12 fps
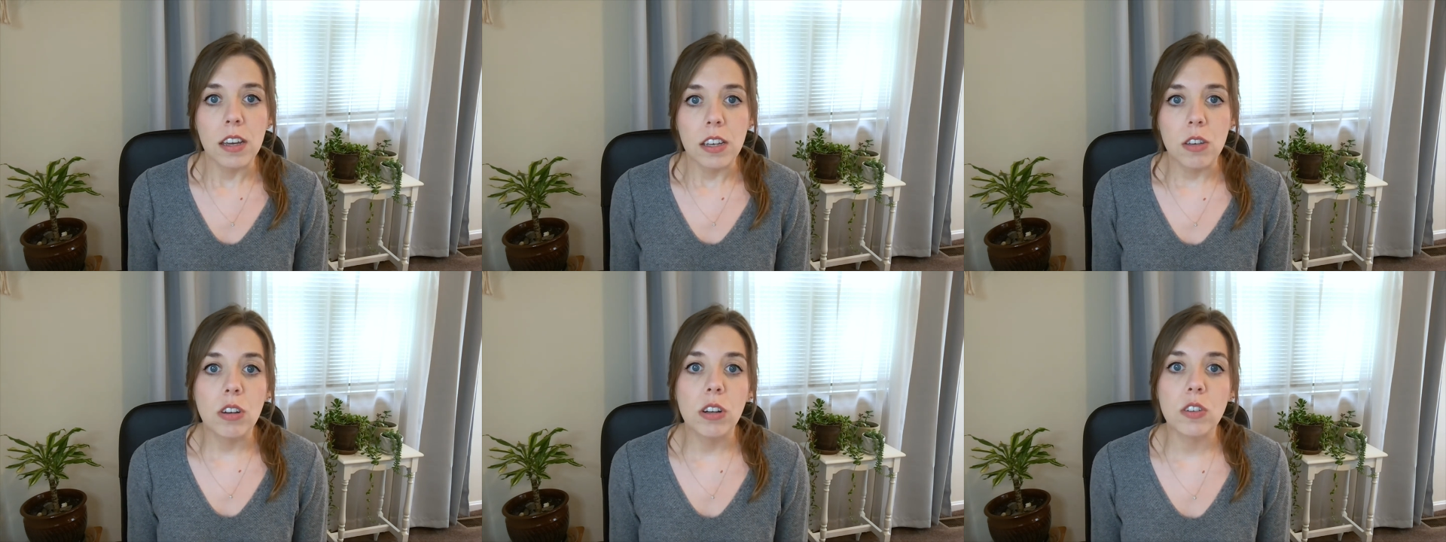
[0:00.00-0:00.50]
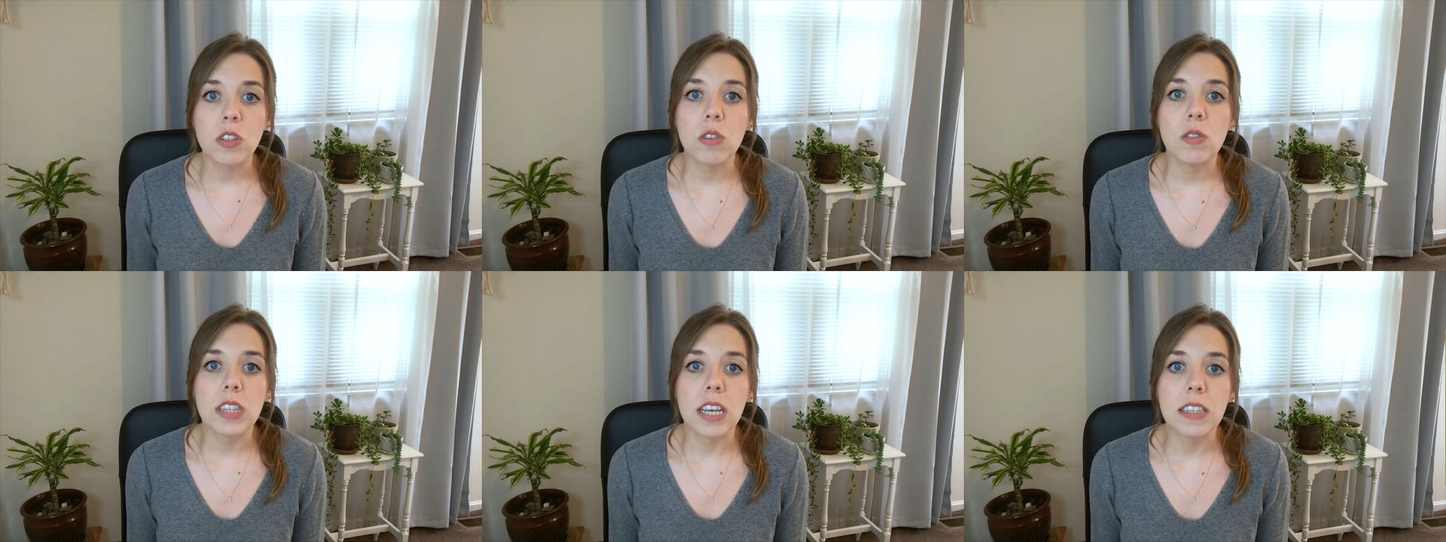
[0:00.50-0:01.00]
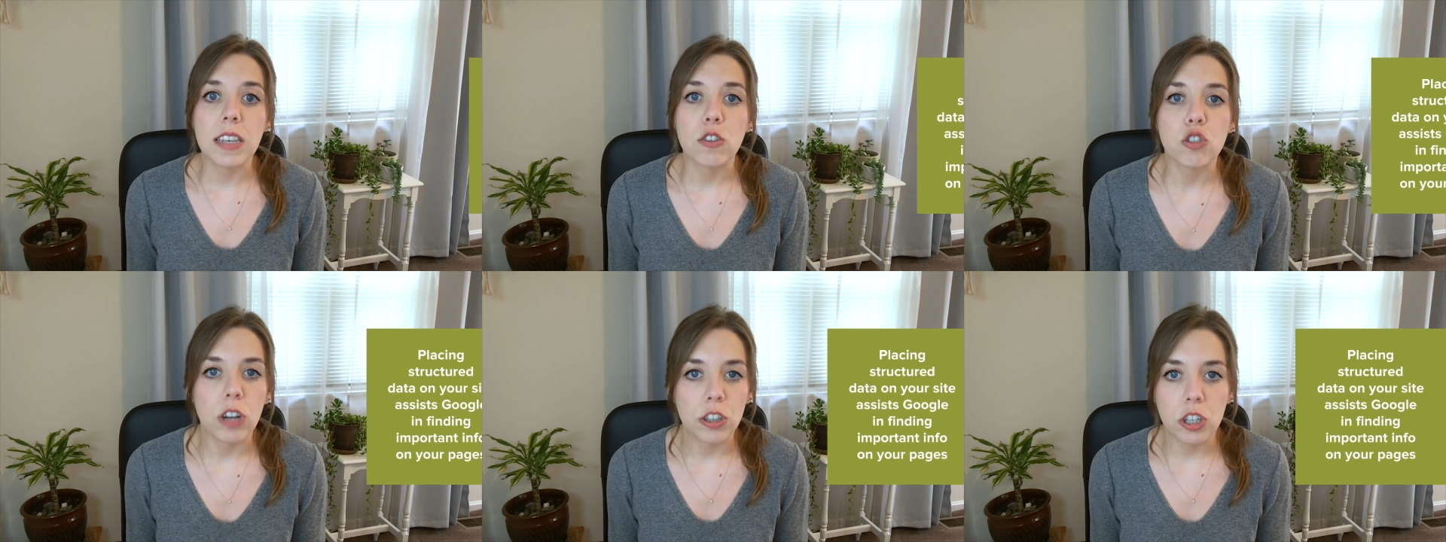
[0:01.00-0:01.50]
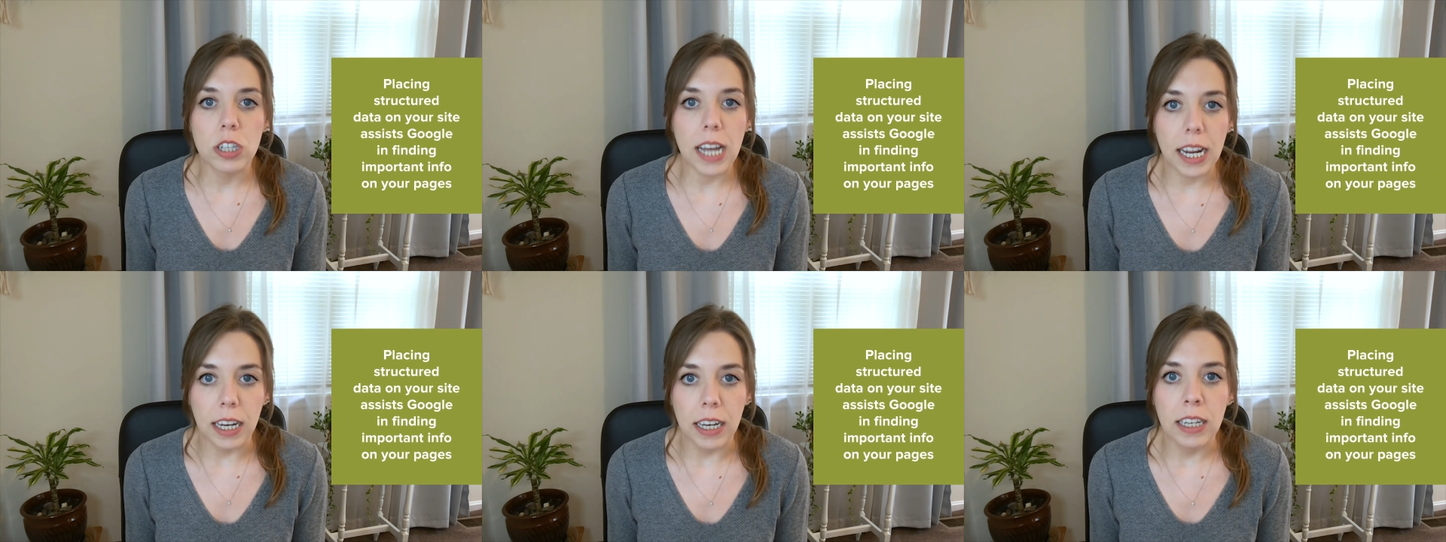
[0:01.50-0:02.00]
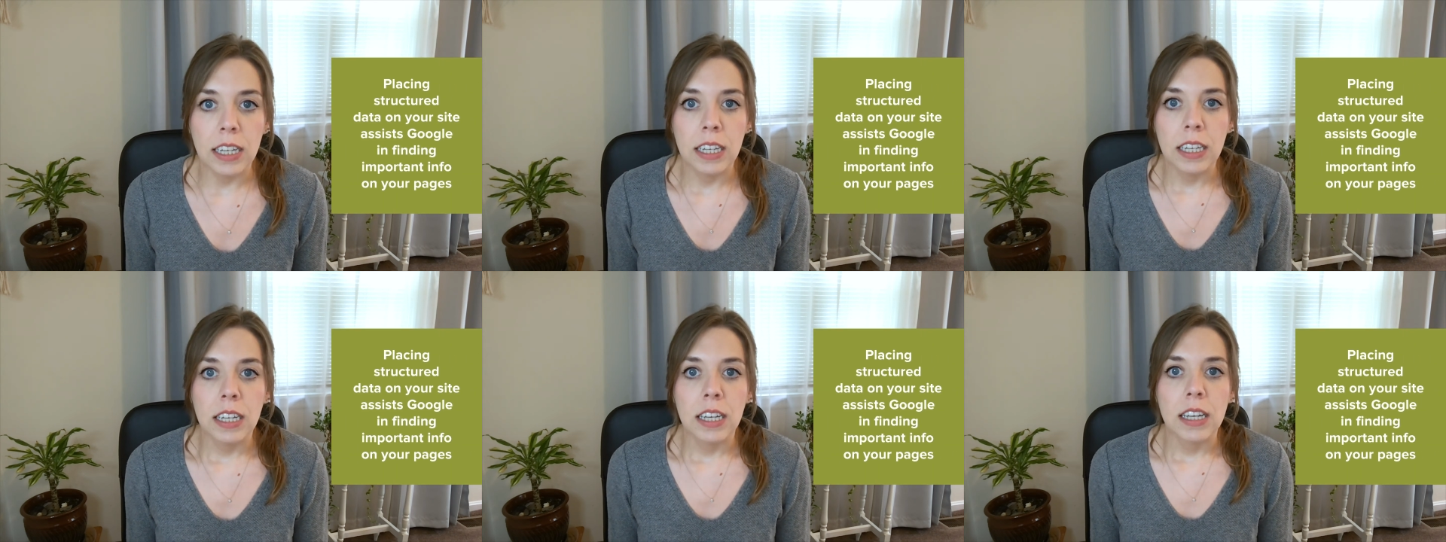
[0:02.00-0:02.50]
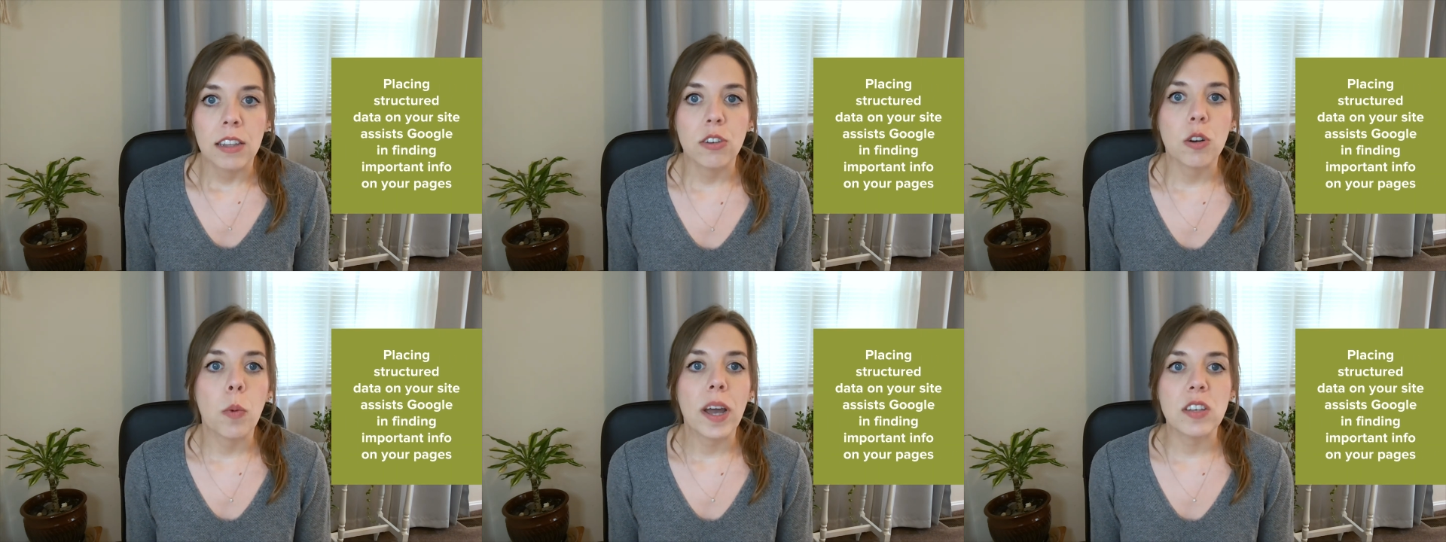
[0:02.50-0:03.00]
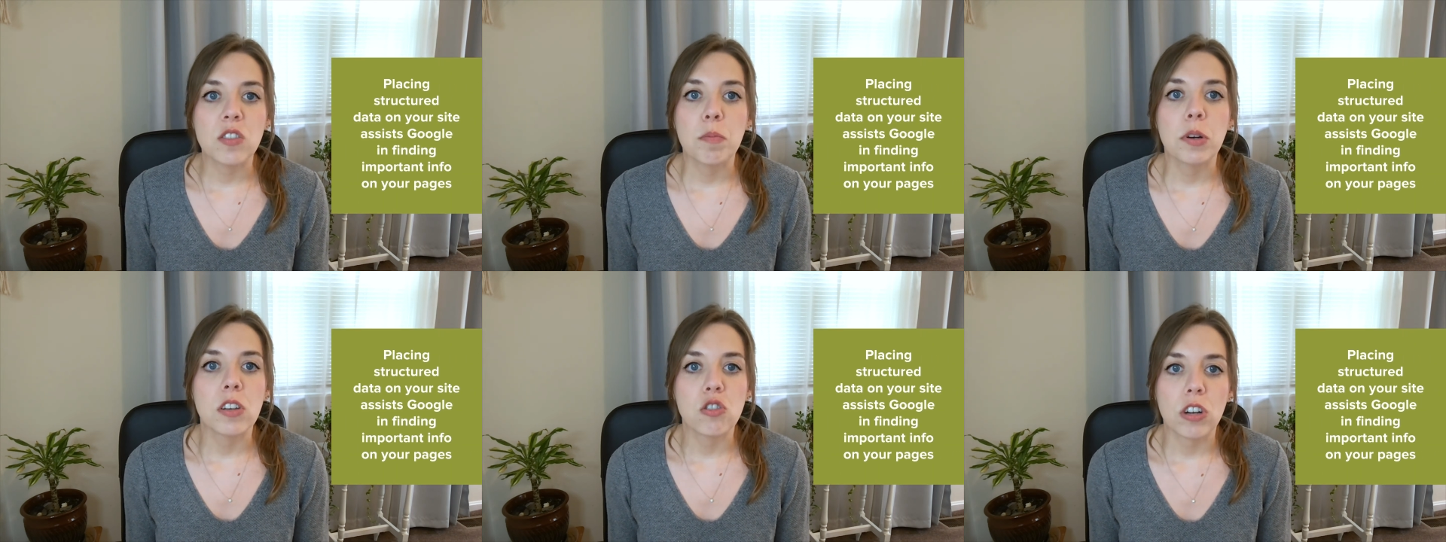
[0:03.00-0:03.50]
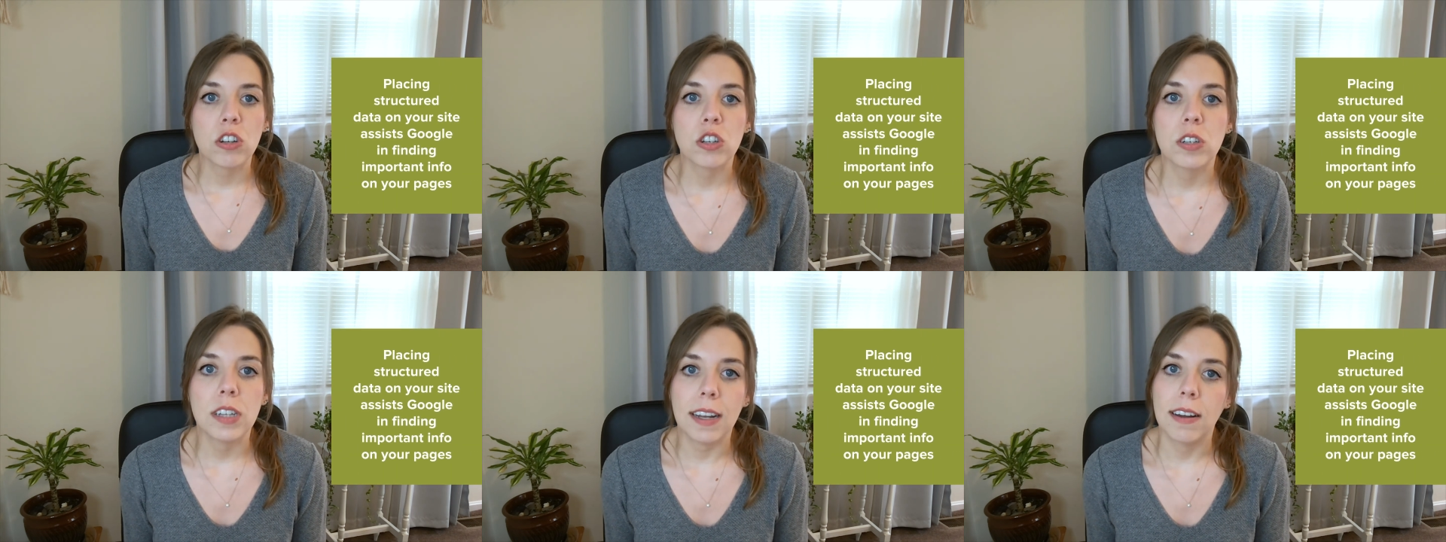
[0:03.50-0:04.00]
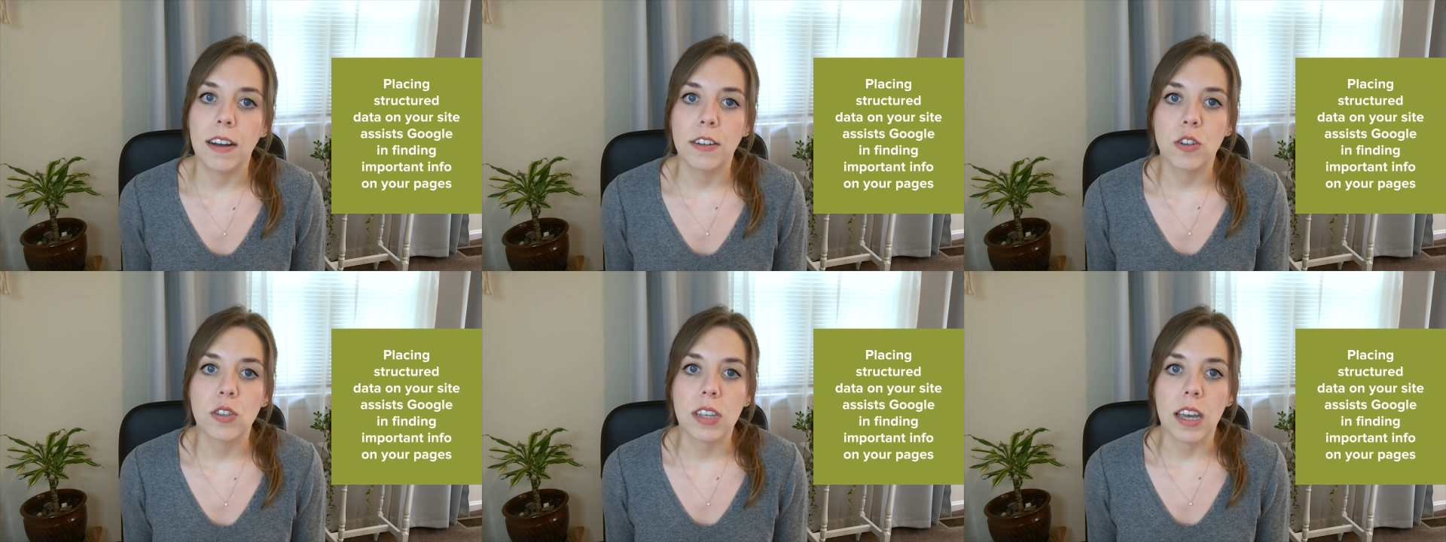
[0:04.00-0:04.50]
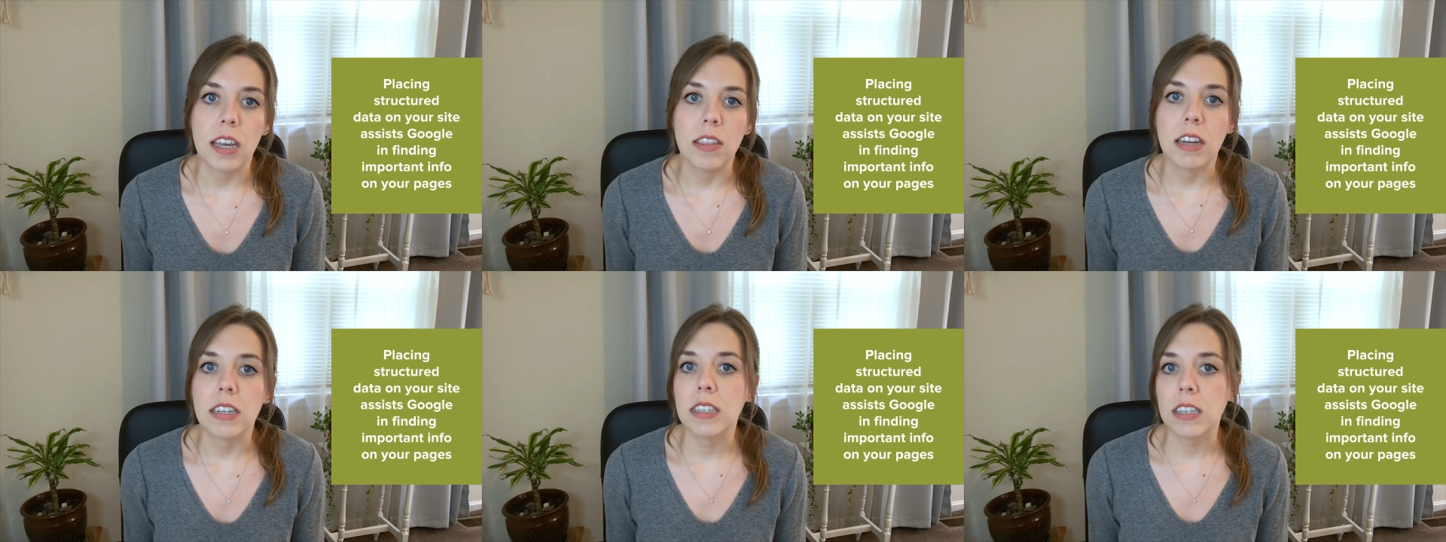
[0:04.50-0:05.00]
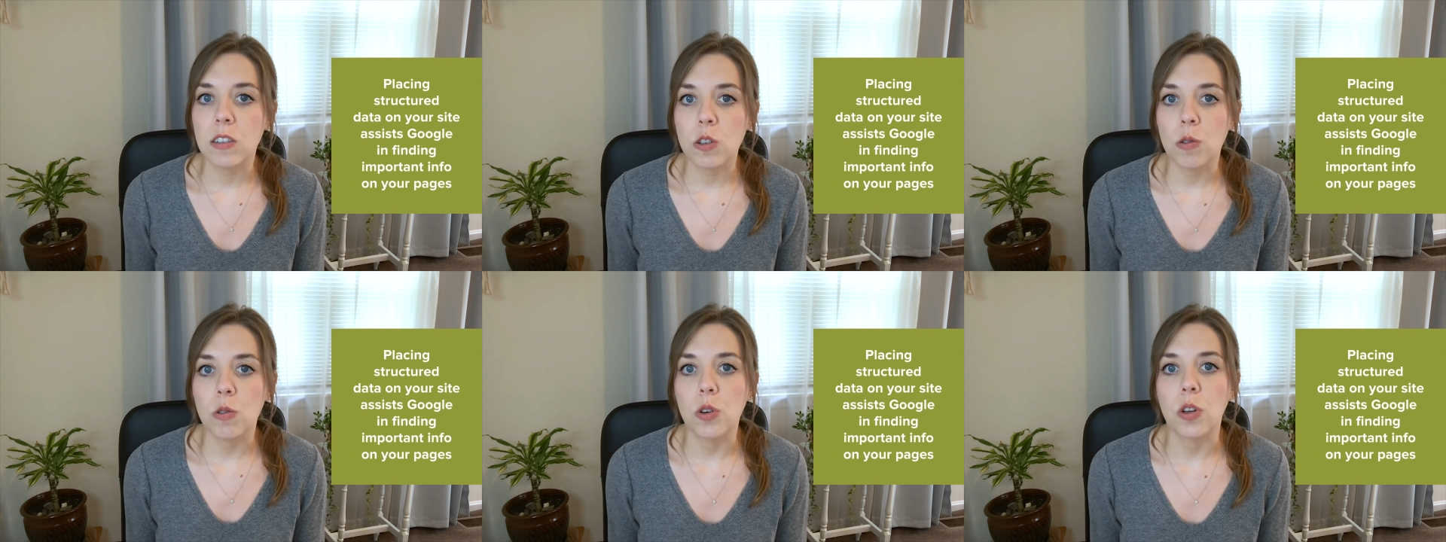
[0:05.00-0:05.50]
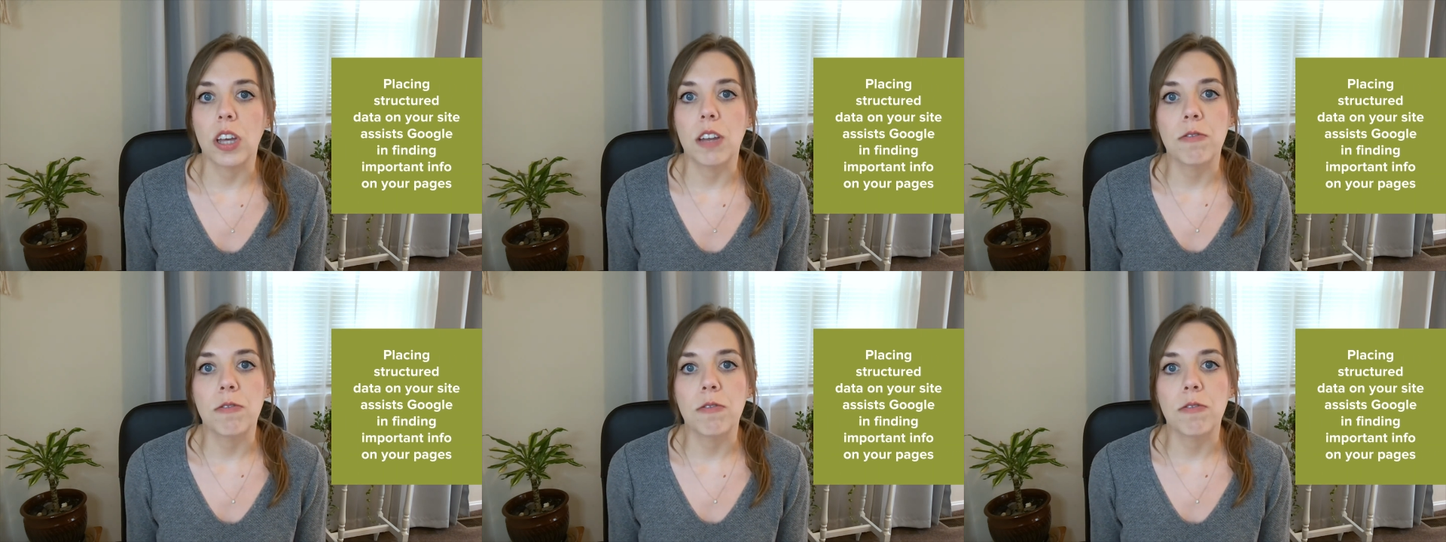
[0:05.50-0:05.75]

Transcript: You can also use things like structured data. There are ways of putting structured data on your site that assist Google in